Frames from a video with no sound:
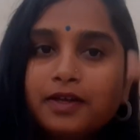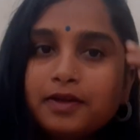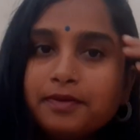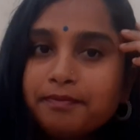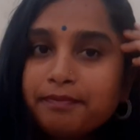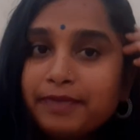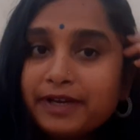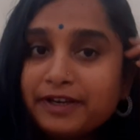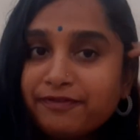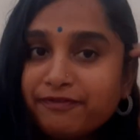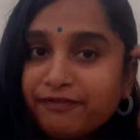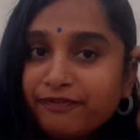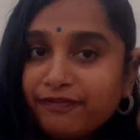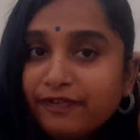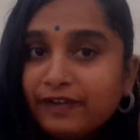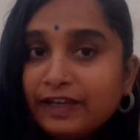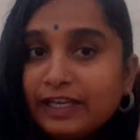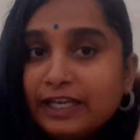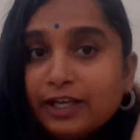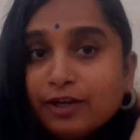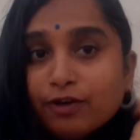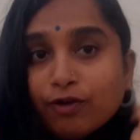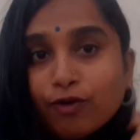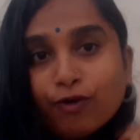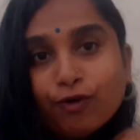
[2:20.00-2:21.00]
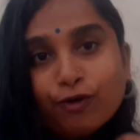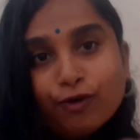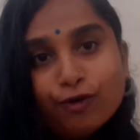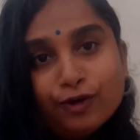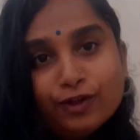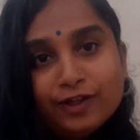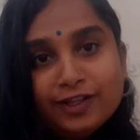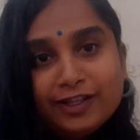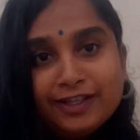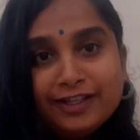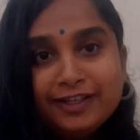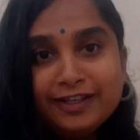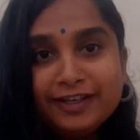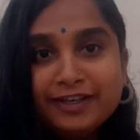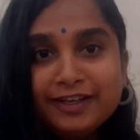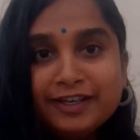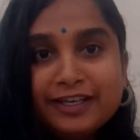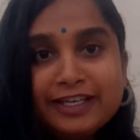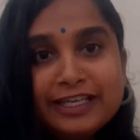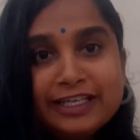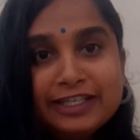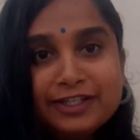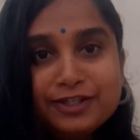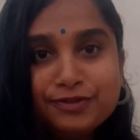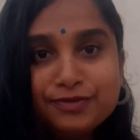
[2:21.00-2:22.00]
But we all
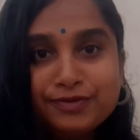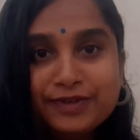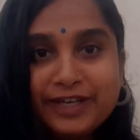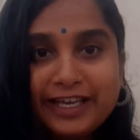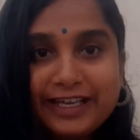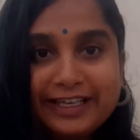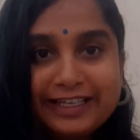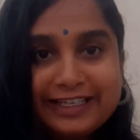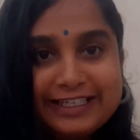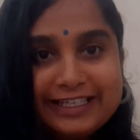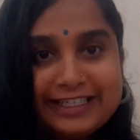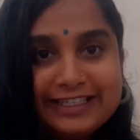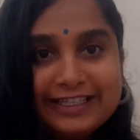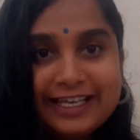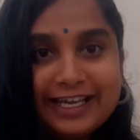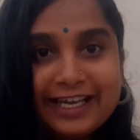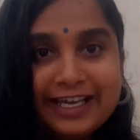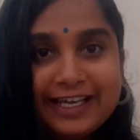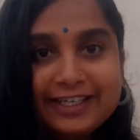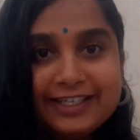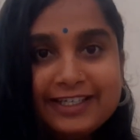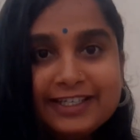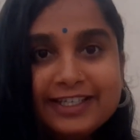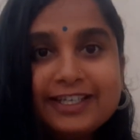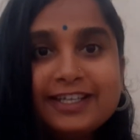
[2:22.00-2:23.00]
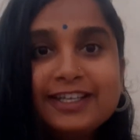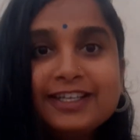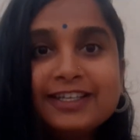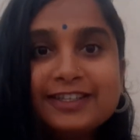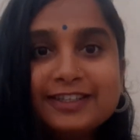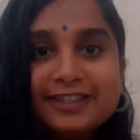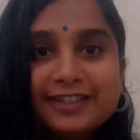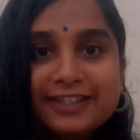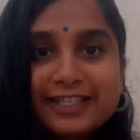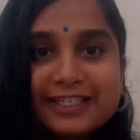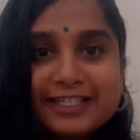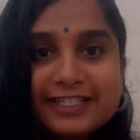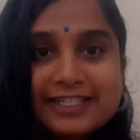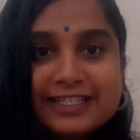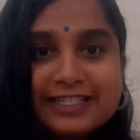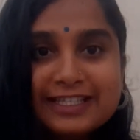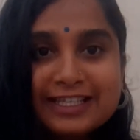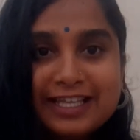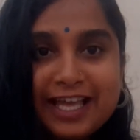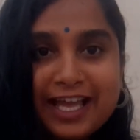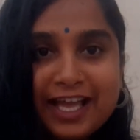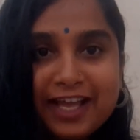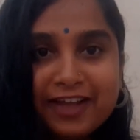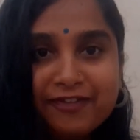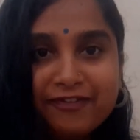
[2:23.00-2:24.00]
need to agree that this
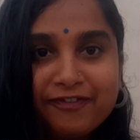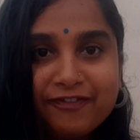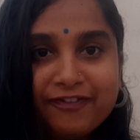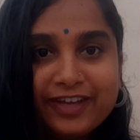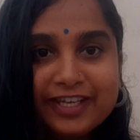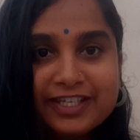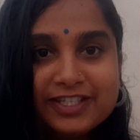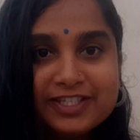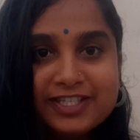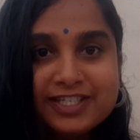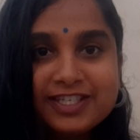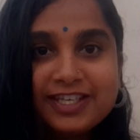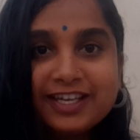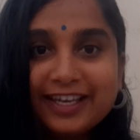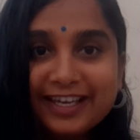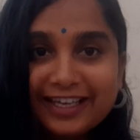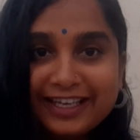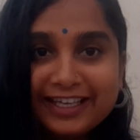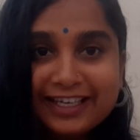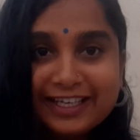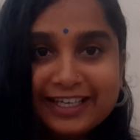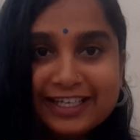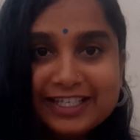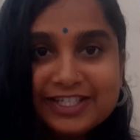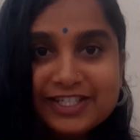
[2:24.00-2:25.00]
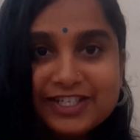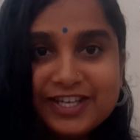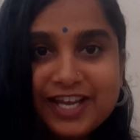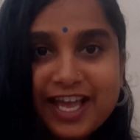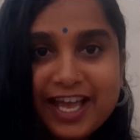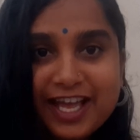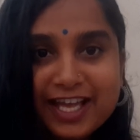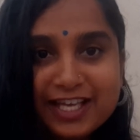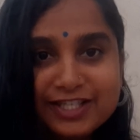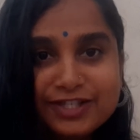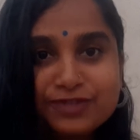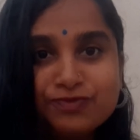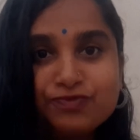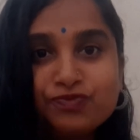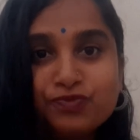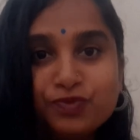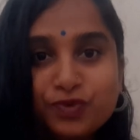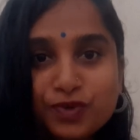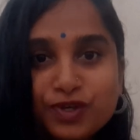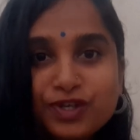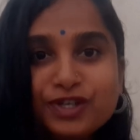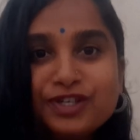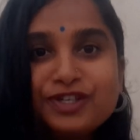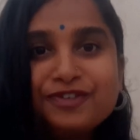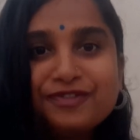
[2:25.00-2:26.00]
language, English, has
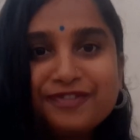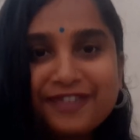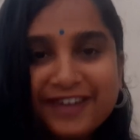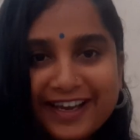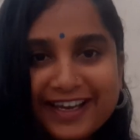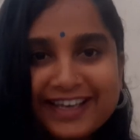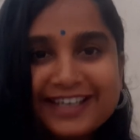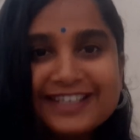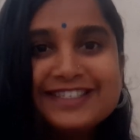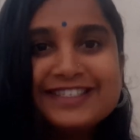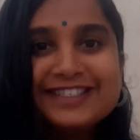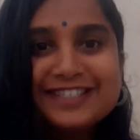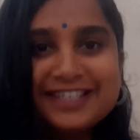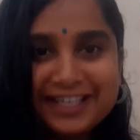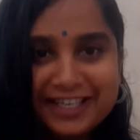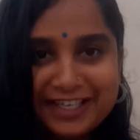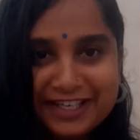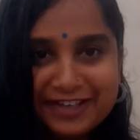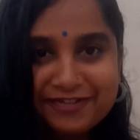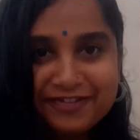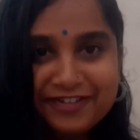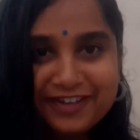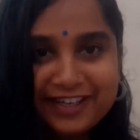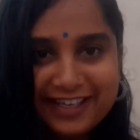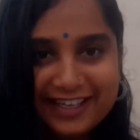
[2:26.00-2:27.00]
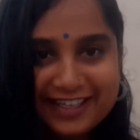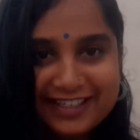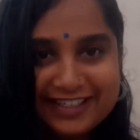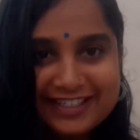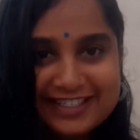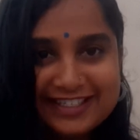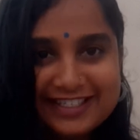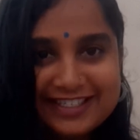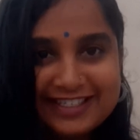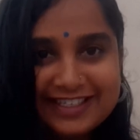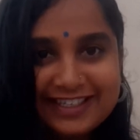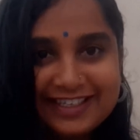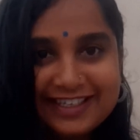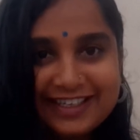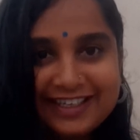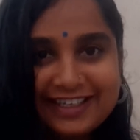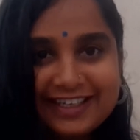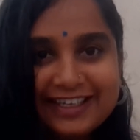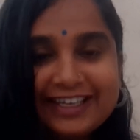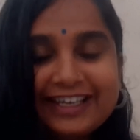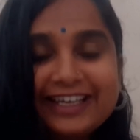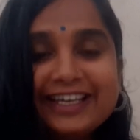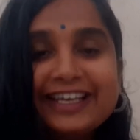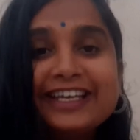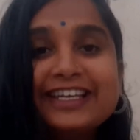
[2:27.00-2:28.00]
worldwide significance.
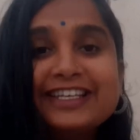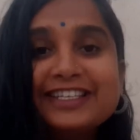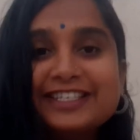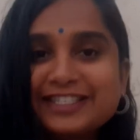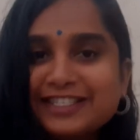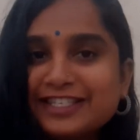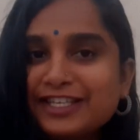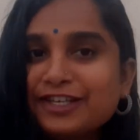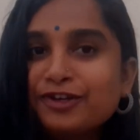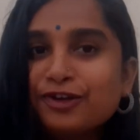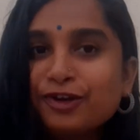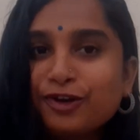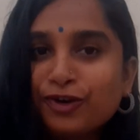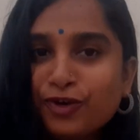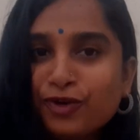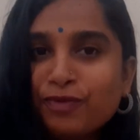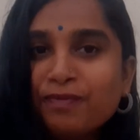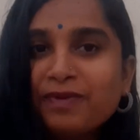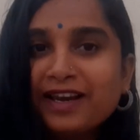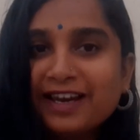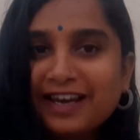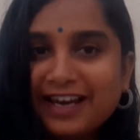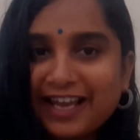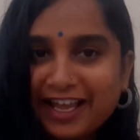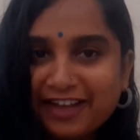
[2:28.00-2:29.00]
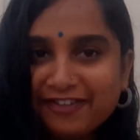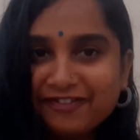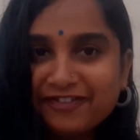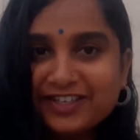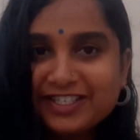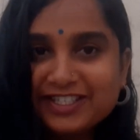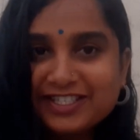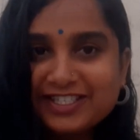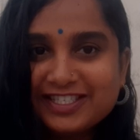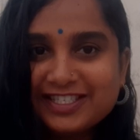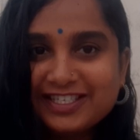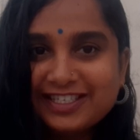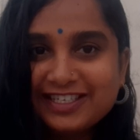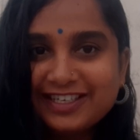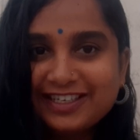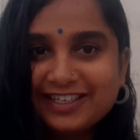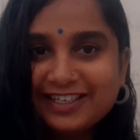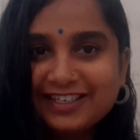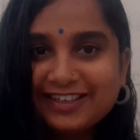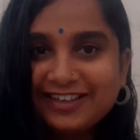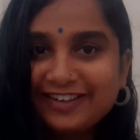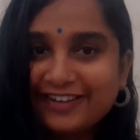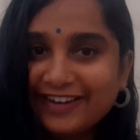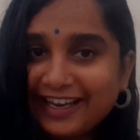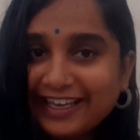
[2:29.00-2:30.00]
It is a global language,
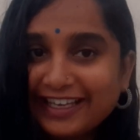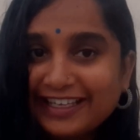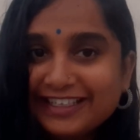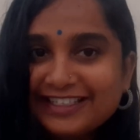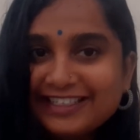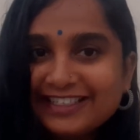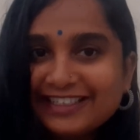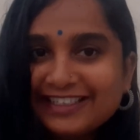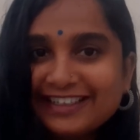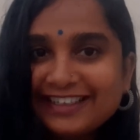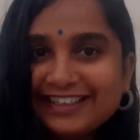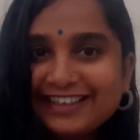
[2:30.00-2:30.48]
right?